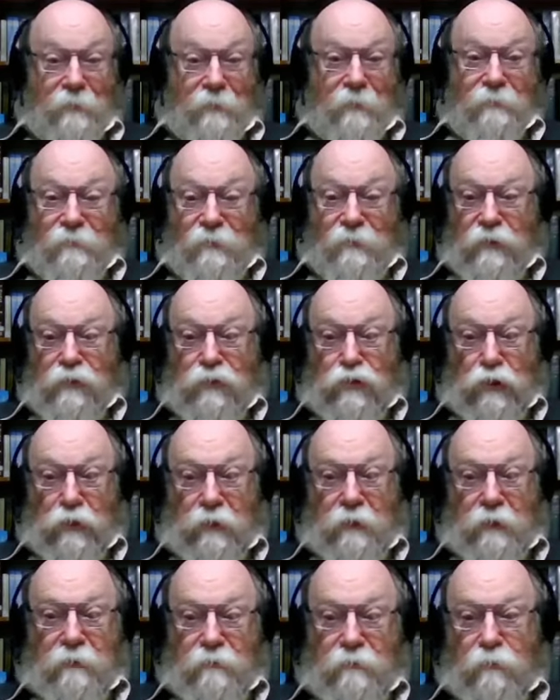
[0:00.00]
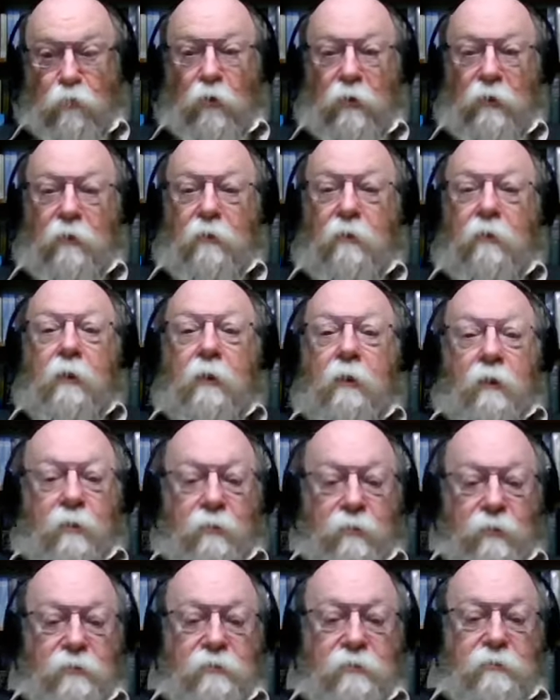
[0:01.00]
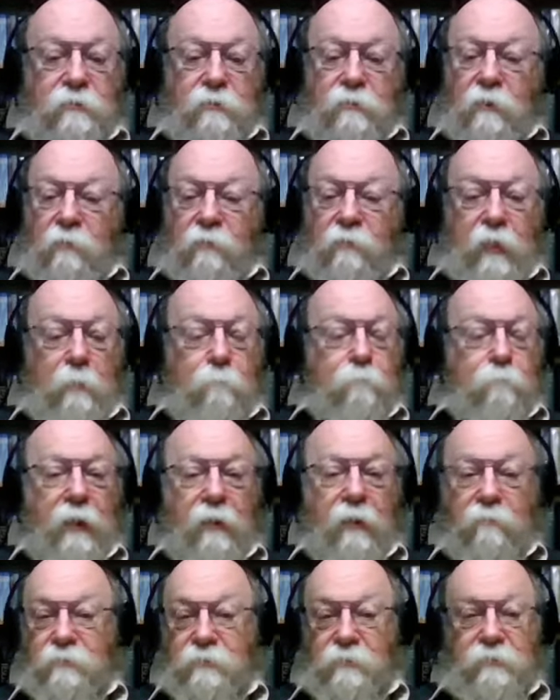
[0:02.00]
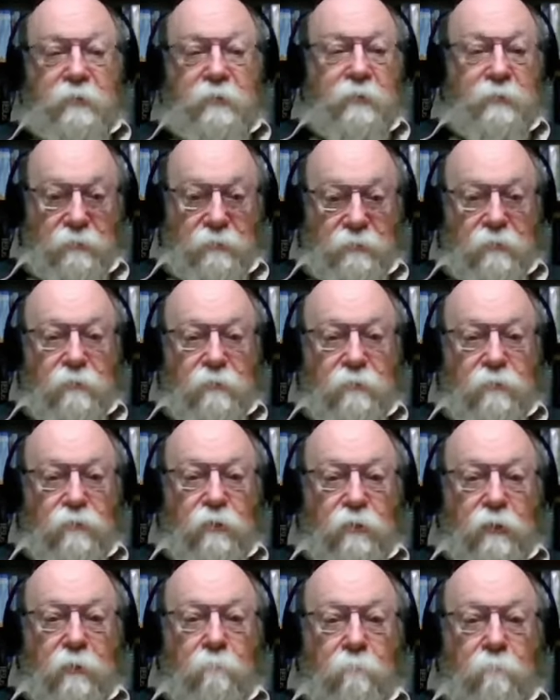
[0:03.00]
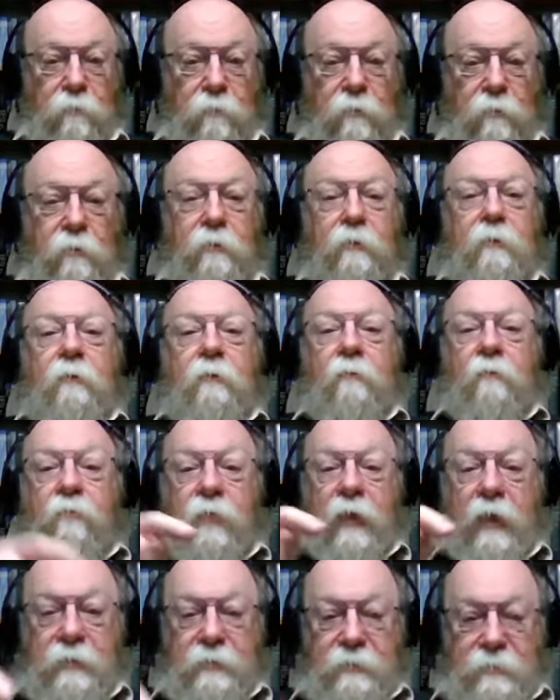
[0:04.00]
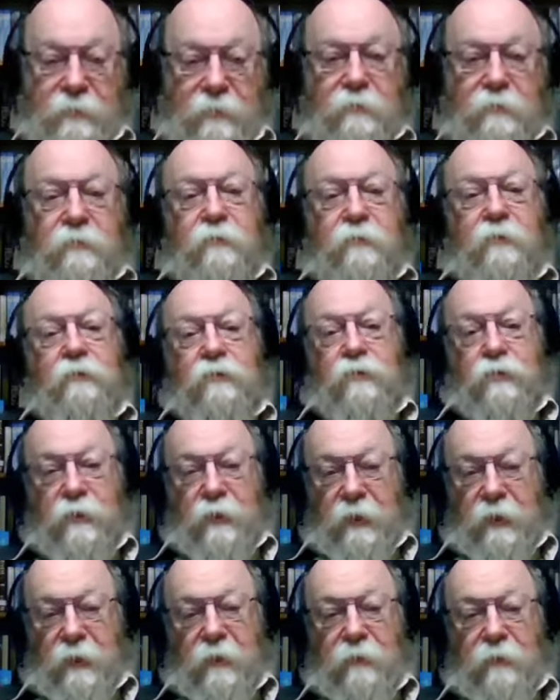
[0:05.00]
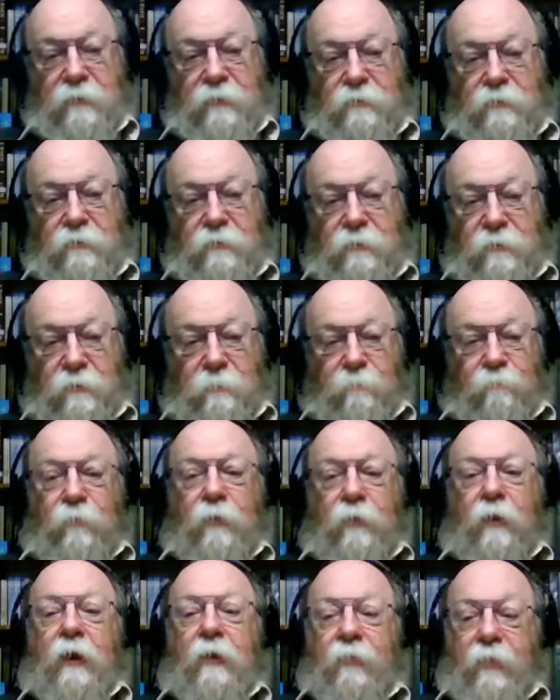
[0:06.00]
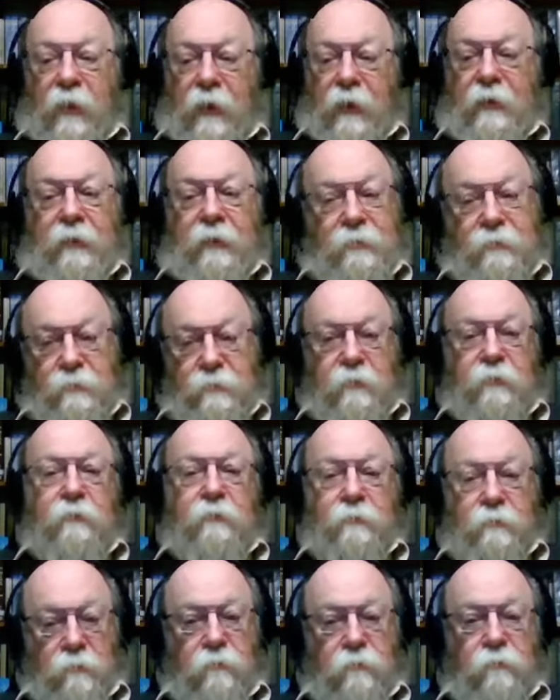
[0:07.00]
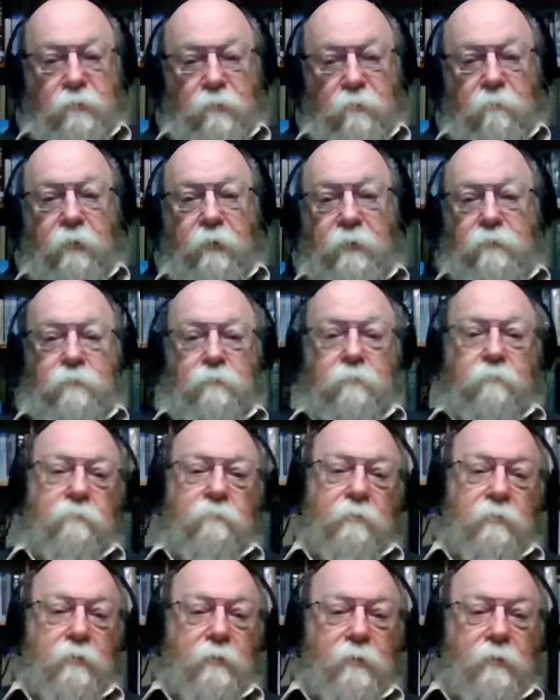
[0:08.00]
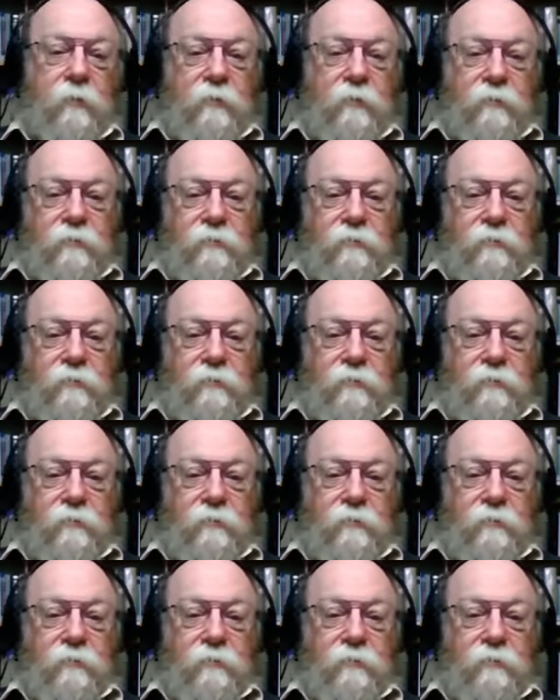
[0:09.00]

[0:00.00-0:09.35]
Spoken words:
Teach your kids well. Their parents didn't teach them. They did teach their kids, and their kids didn't teach the grandchildren. Yeah.